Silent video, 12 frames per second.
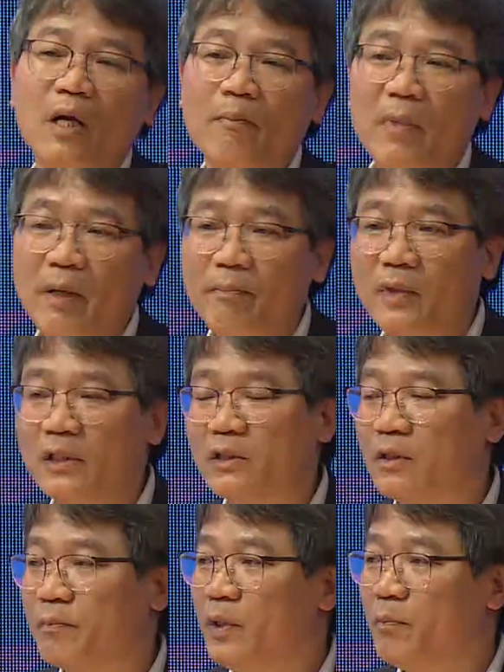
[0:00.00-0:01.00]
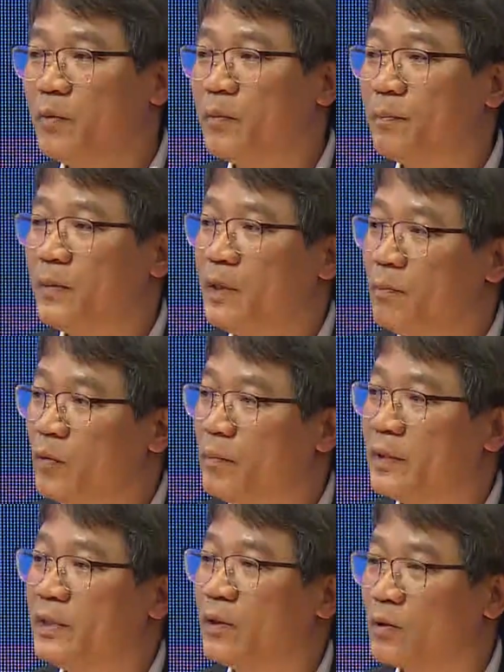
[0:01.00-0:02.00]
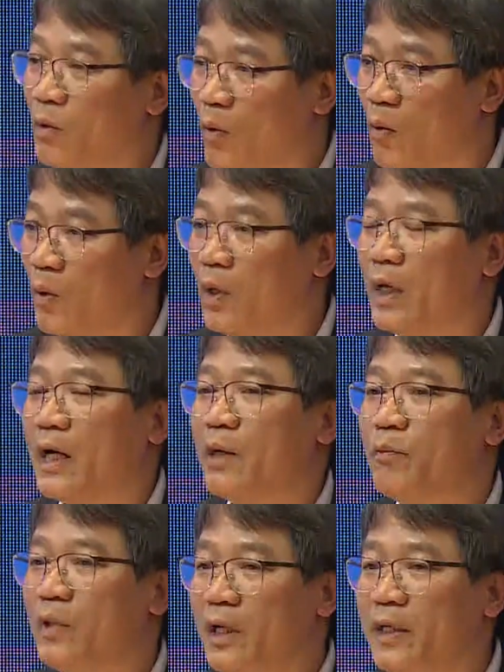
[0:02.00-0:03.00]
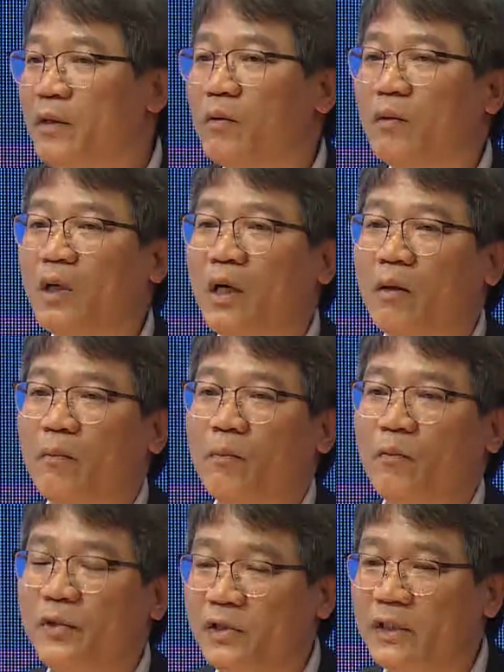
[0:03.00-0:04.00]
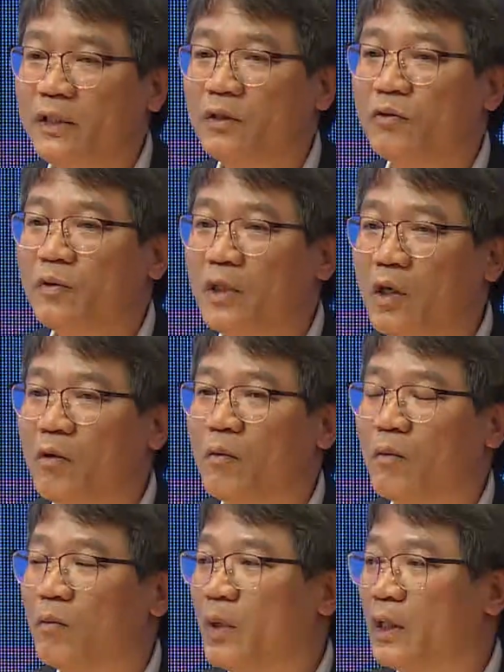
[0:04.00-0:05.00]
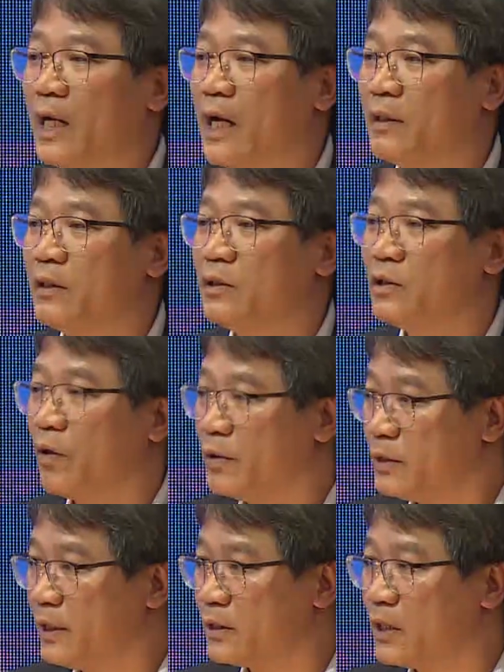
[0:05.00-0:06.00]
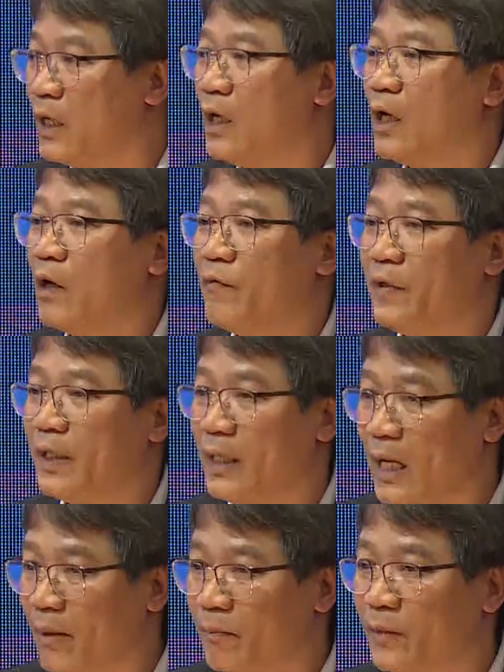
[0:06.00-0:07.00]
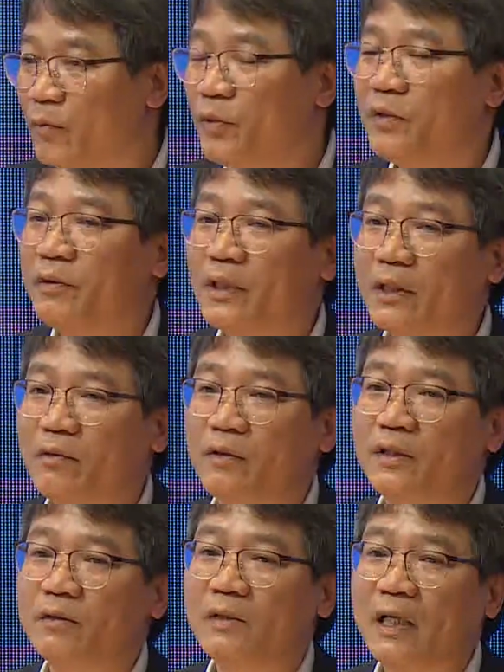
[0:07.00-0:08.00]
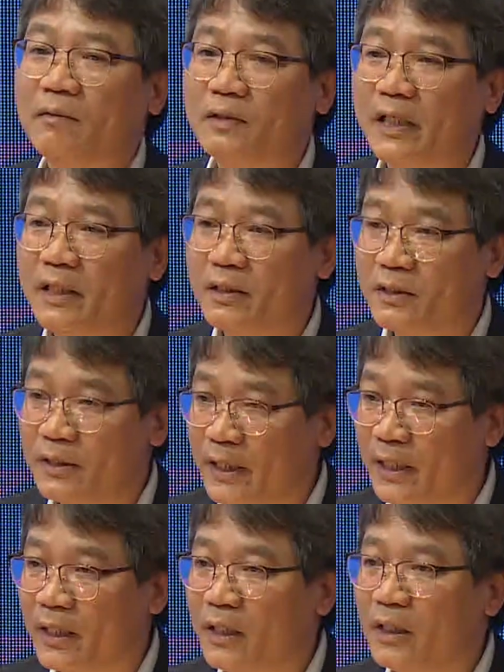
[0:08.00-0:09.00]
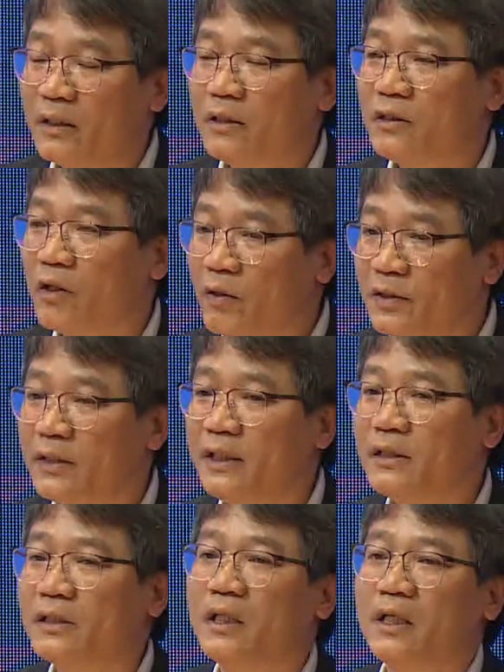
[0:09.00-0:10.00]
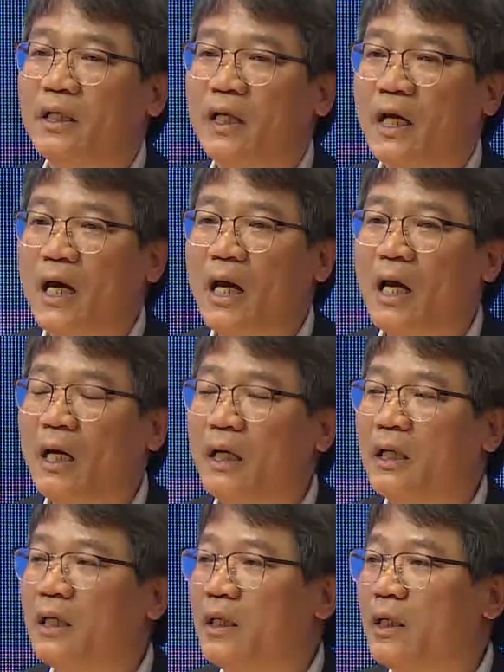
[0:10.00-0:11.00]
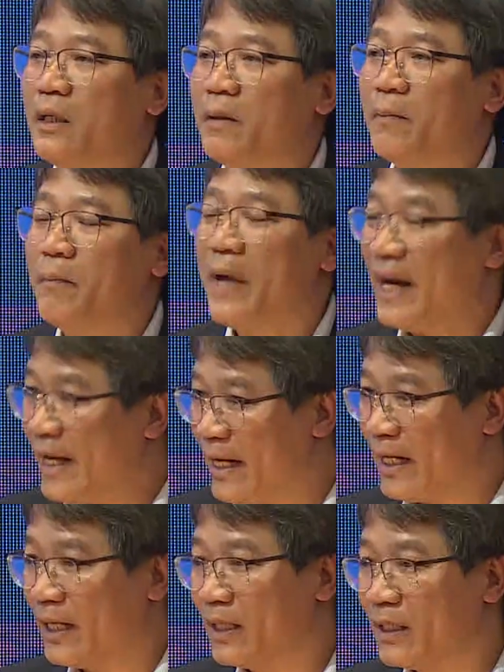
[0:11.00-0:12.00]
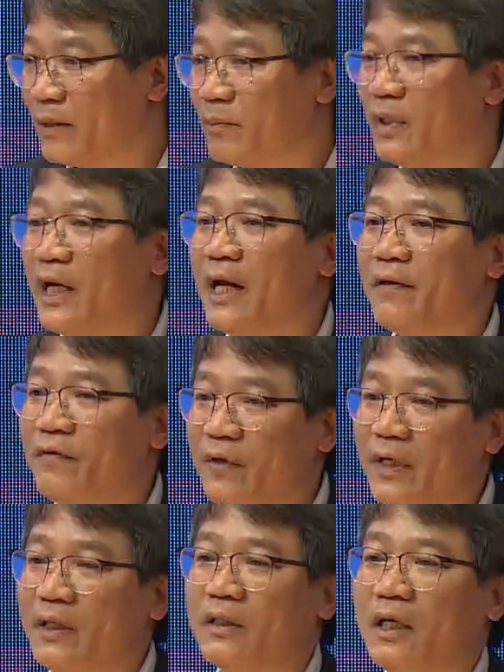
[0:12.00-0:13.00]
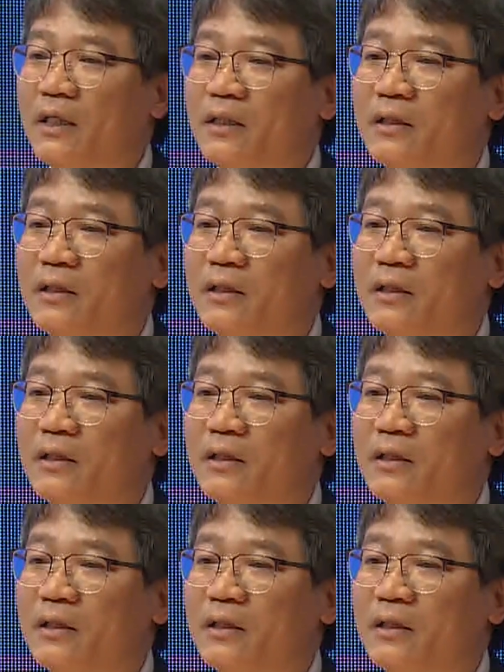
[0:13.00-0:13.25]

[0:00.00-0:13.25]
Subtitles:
members of diplomatic corps are really wishing to know what are the choices of Vietnam with regard to the South China Sea. The choices are many, but I think that